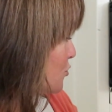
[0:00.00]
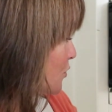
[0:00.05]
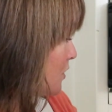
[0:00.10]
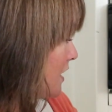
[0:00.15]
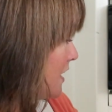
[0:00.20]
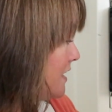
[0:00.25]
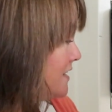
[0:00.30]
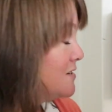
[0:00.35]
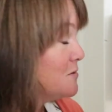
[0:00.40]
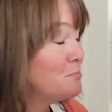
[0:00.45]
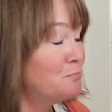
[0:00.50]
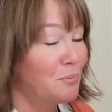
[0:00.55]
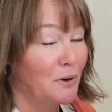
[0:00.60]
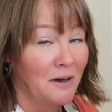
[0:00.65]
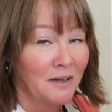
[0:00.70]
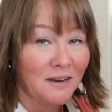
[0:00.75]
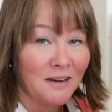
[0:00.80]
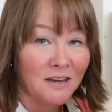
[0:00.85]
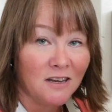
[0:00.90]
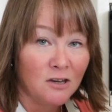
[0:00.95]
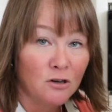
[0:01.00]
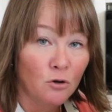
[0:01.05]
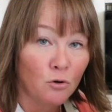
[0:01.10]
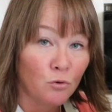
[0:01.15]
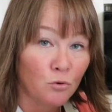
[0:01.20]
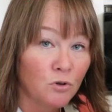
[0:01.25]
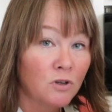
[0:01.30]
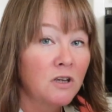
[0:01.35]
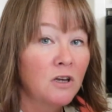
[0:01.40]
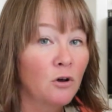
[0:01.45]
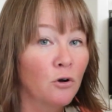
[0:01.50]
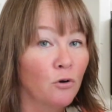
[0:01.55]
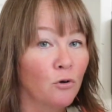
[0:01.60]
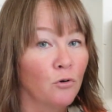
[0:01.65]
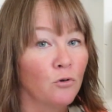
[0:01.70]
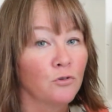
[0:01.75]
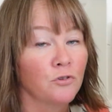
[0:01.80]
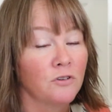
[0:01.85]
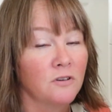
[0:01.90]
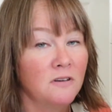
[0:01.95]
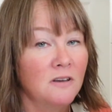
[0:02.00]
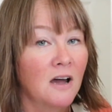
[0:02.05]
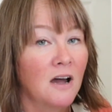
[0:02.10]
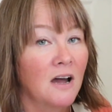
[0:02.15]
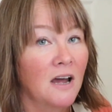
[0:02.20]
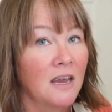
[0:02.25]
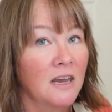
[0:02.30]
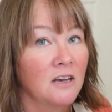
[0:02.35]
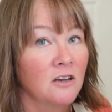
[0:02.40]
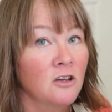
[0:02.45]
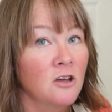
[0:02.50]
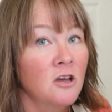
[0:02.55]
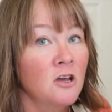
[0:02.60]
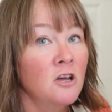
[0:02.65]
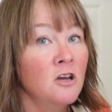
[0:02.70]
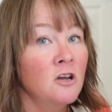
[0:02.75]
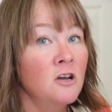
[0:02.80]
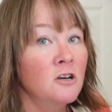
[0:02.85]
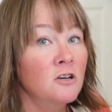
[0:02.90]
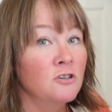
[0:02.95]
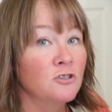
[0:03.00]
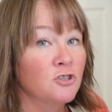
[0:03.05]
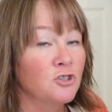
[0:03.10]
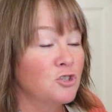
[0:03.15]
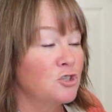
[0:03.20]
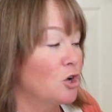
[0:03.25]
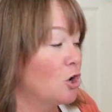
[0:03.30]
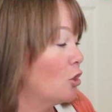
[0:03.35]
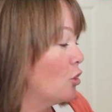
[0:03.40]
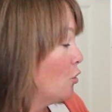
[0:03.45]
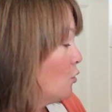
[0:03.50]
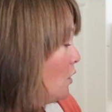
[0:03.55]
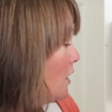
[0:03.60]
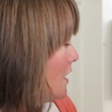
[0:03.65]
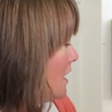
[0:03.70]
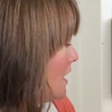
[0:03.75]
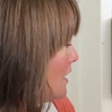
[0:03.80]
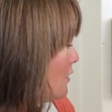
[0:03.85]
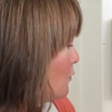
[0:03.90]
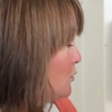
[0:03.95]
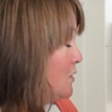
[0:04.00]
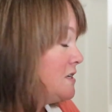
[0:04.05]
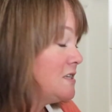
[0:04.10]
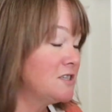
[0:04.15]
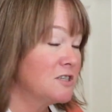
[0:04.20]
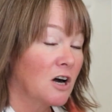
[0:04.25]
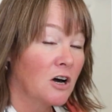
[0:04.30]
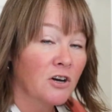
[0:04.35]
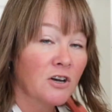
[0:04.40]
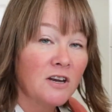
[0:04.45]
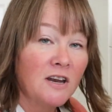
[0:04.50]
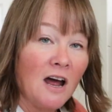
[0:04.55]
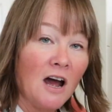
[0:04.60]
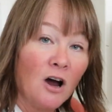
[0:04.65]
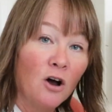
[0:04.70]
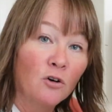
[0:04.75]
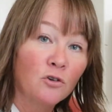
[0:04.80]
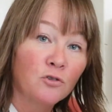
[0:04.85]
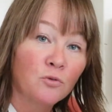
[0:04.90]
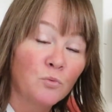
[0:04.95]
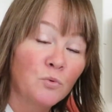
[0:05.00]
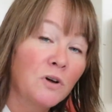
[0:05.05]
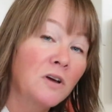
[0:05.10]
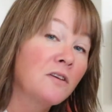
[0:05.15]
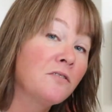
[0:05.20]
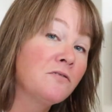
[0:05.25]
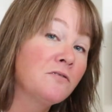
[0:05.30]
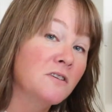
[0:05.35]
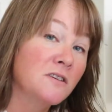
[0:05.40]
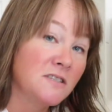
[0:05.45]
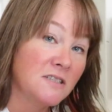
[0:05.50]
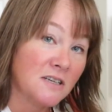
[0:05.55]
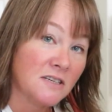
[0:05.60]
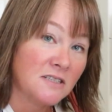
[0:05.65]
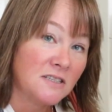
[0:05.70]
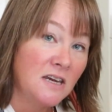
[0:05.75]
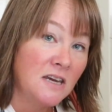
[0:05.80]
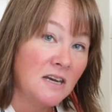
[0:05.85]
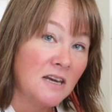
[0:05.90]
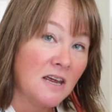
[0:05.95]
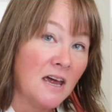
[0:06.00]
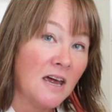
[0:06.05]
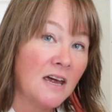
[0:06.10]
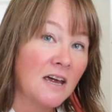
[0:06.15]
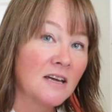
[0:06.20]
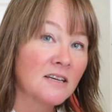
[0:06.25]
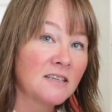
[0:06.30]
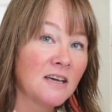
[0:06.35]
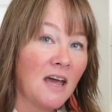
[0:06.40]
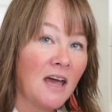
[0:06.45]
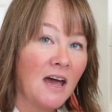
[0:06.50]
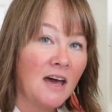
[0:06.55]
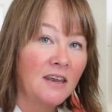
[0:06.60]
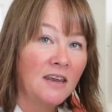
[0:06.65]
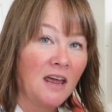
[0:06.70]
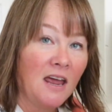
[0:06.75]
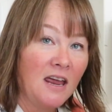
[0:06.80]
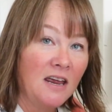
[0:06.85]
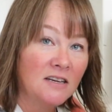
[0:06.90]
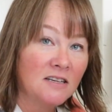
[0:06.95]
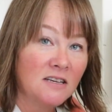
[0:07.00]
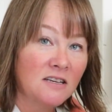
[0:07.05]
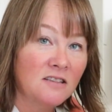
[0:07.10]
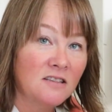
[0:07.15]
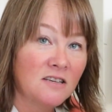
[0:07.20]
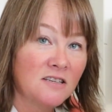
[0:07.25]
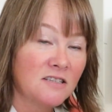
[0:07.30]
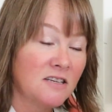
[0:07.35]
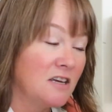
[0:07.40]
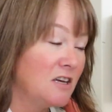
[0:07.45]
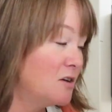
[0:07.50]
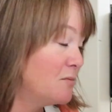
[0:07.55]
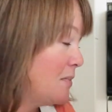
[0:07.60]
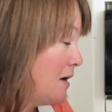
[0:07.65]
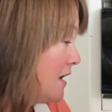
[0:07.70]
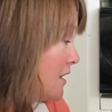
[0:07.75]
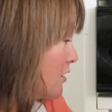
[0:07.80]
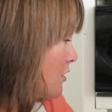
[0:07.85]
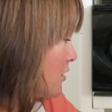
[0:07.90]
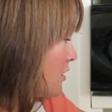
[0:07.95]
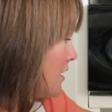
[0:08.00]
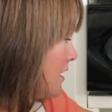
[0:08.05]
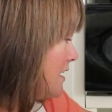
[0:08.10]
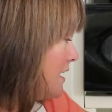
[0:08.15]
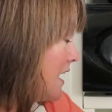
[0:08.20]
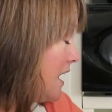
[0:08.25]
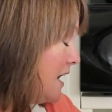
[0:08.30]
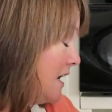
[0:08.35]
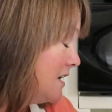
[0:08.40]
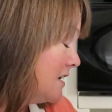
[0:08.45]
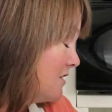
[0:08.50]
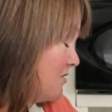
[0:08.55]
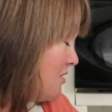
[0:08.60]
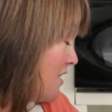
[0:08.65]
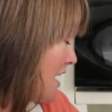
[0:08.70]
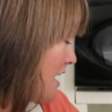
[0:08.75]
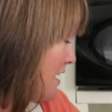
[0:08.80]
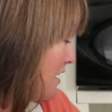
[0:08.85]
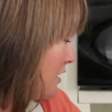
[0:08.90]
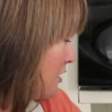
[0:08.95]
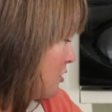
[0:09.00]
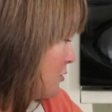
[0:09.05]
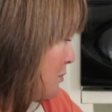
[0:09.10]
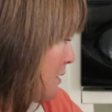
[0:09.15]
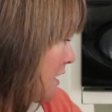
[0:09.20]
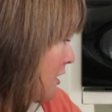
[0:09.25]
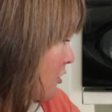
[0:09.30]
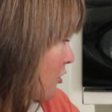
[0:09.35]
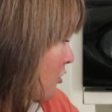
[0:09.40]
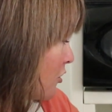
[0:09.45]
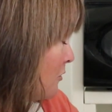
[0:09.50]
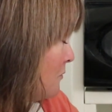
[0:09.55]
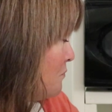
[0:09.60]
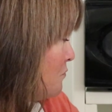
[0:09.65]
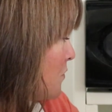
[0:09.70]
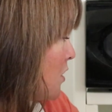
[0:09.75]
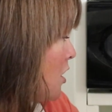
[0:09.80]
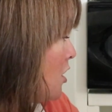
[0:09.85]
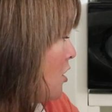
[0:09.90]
great, but it can only hold nine. So we started out with the 16 eggs. I had eight in this incubator and eight in that incubator.